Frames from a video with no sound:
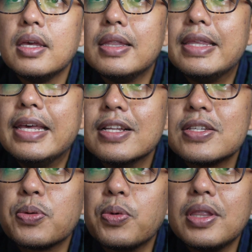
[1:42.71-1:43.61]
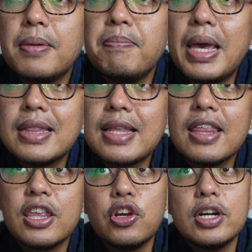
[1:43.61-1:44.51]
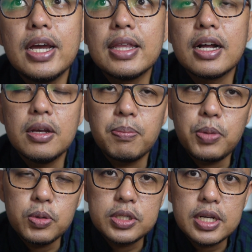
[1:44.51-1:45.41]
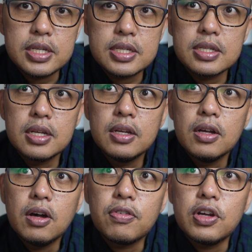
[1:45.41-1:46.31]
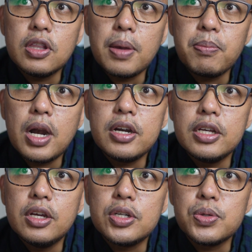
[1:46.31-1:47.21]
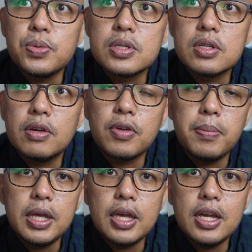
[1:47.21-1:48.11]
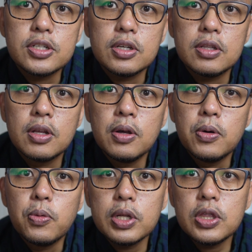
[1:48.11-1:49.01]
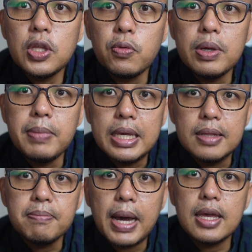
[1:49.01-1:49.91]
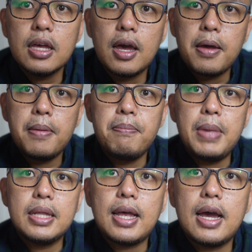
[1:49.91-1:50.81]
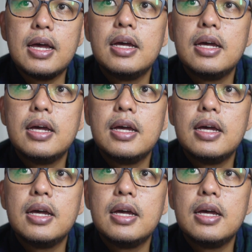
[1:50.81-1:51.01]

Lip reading: deals with the meta-theoretical approaches of contemporary issues of communication. What do we mean by meta?